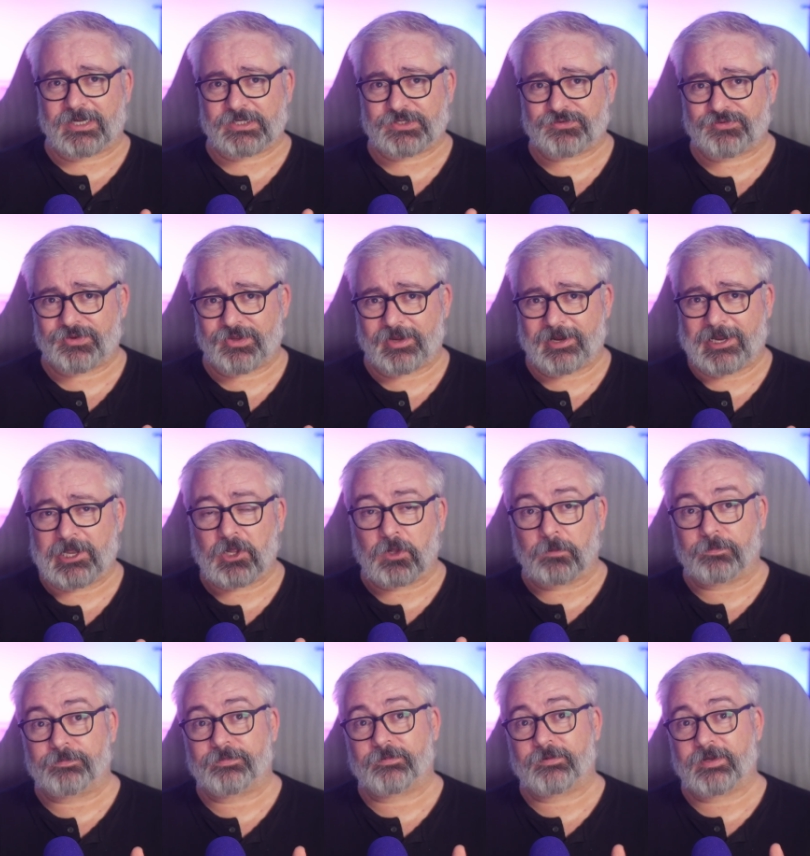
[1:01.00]
going to ask for your
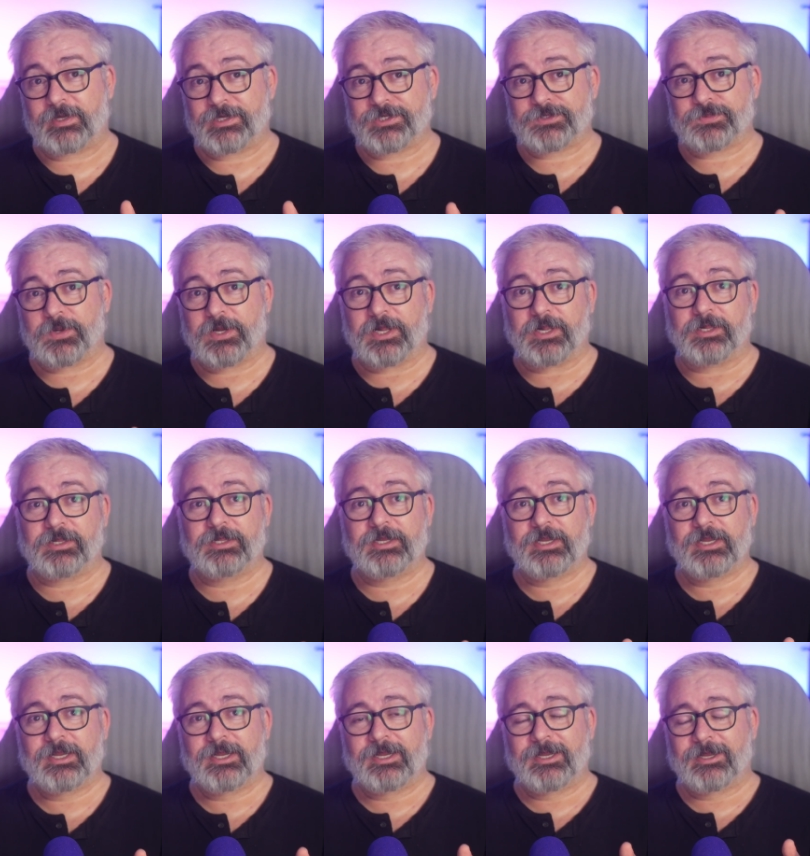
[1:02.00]
help as well.
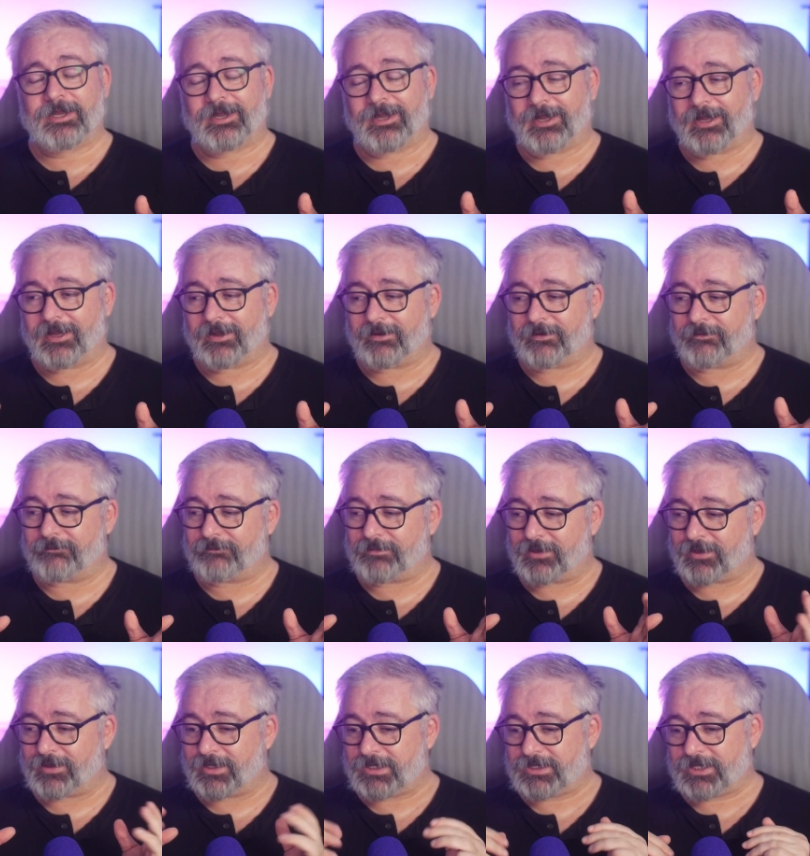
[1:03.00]

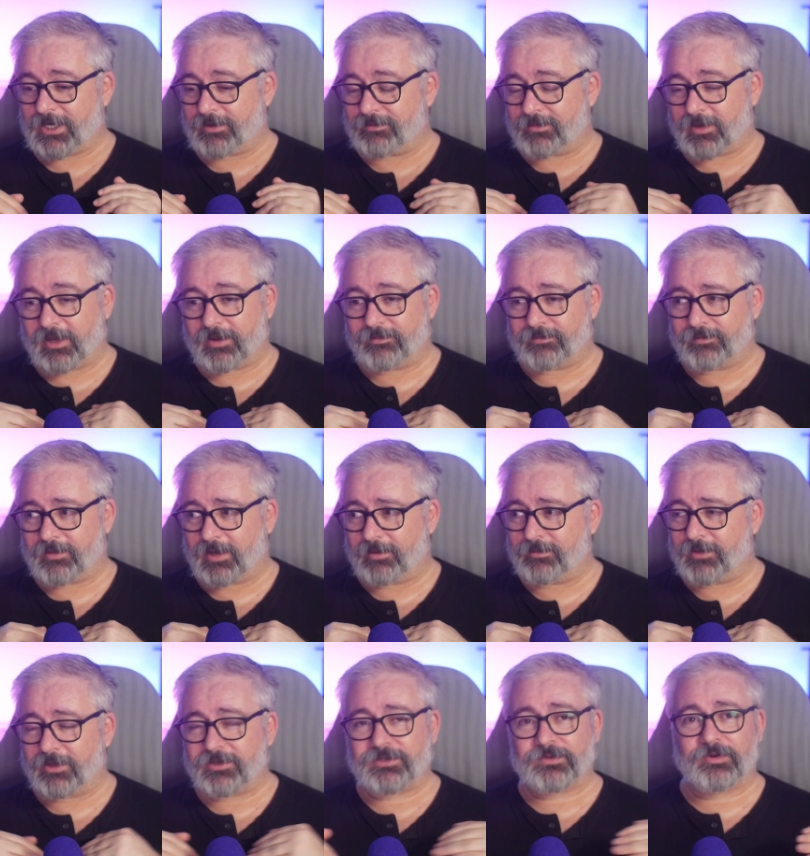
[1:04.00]
Because I'm
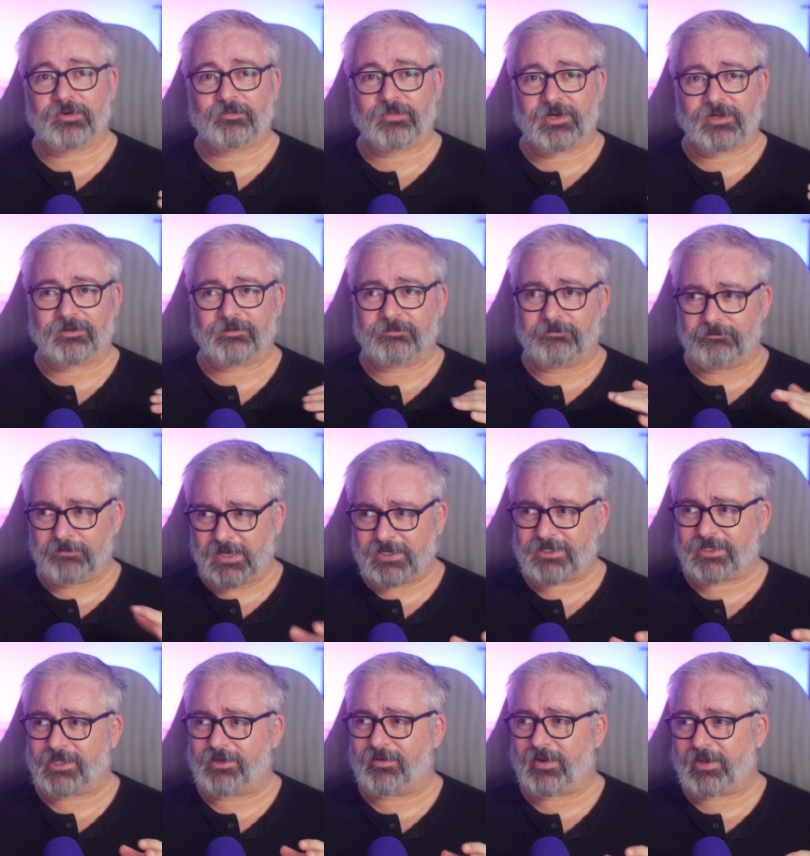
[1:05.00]
not doing well
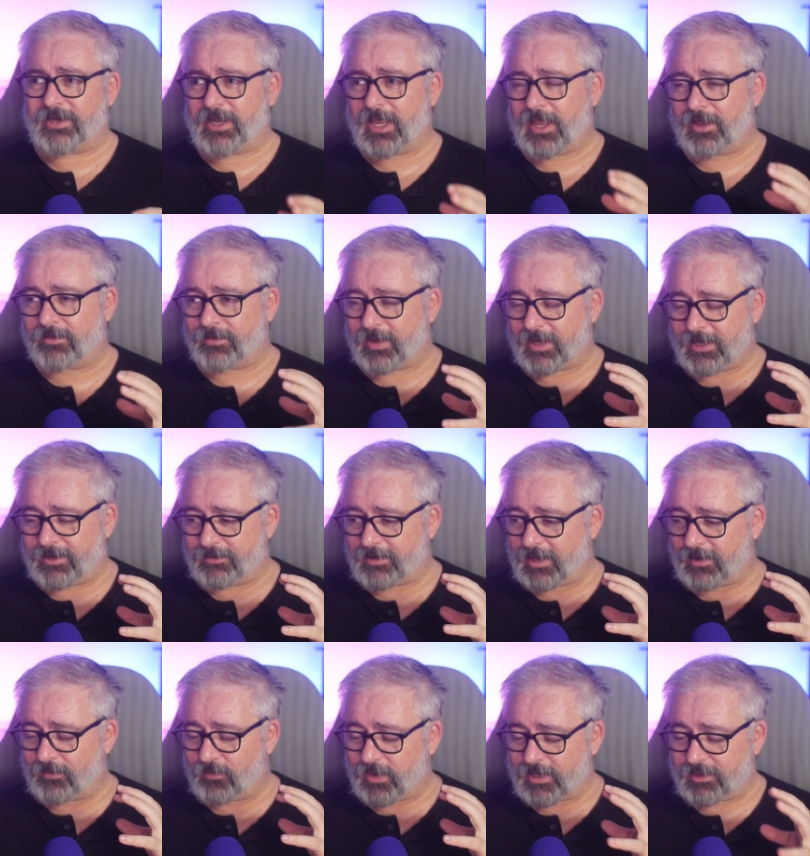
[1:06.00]
mentally right now,
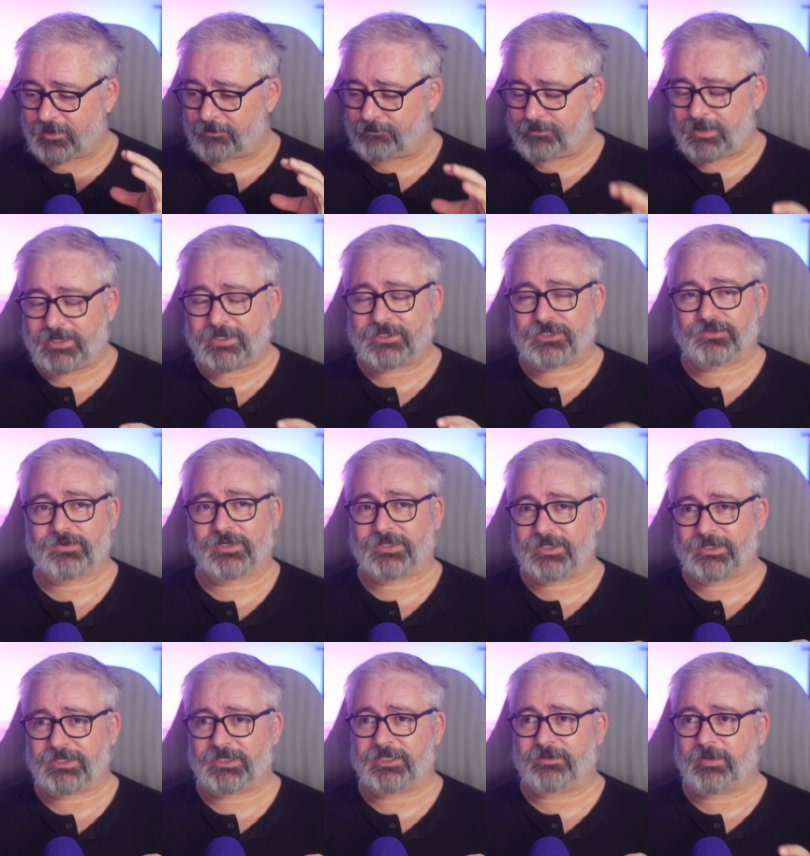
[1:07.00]
and one of the biggest
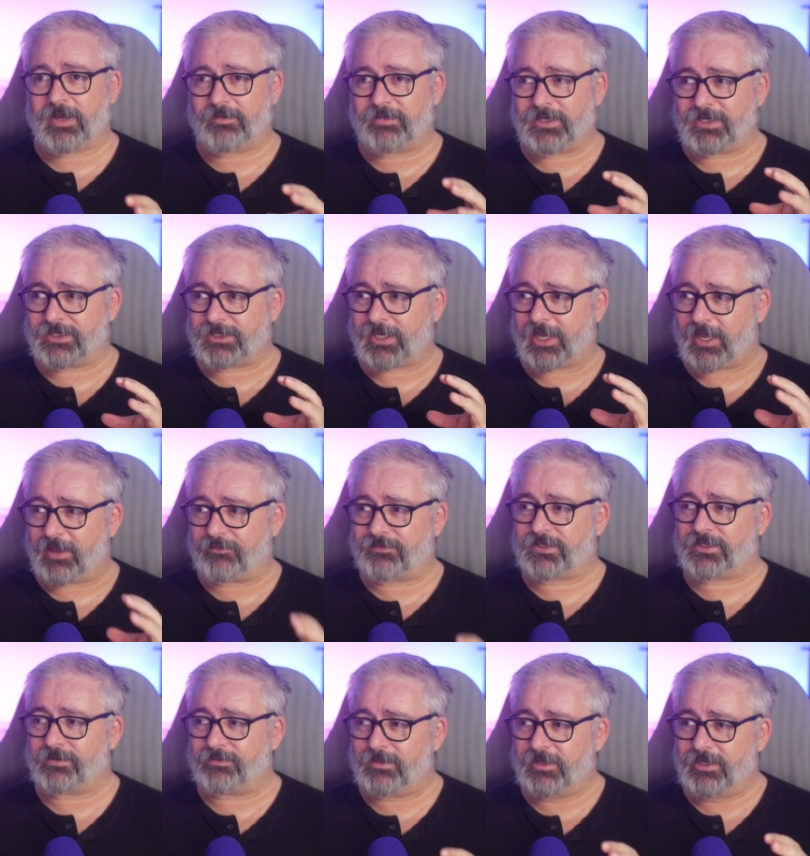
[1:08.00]
stresses at the moment is I
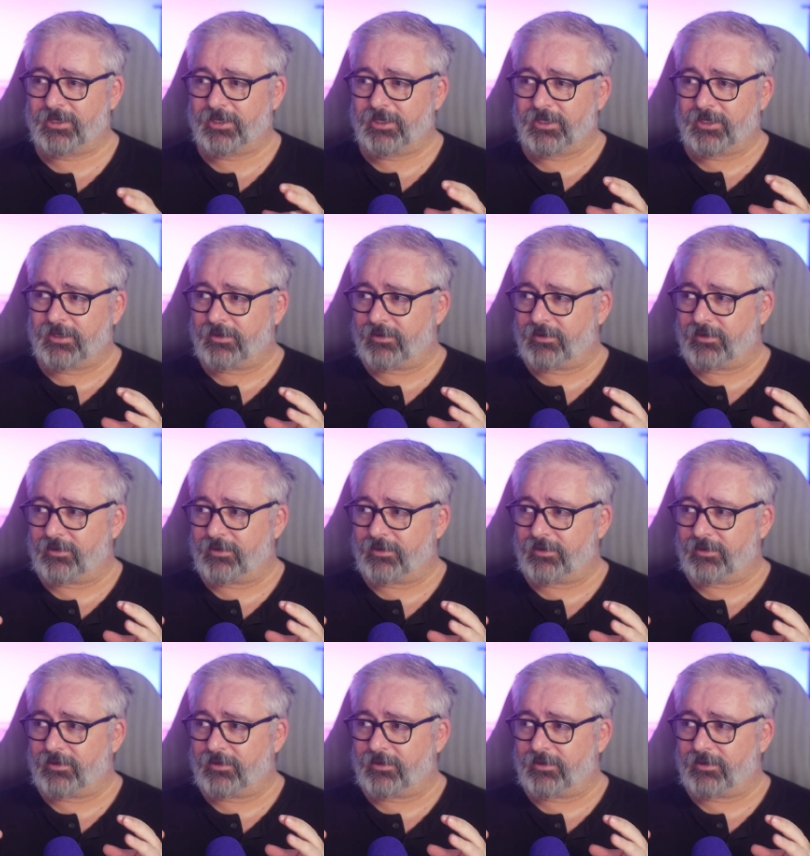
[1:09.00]
have some